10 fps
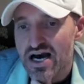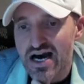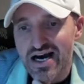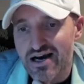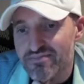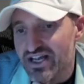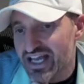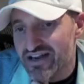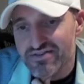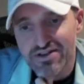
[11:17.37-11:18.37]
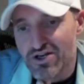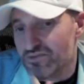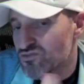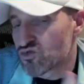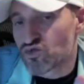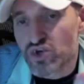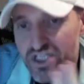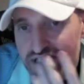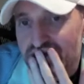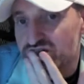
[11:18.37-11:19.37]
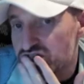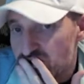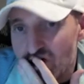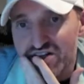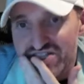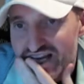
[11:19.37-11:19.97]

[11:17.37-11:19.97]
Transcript: Um, again, you know, really, you know, strong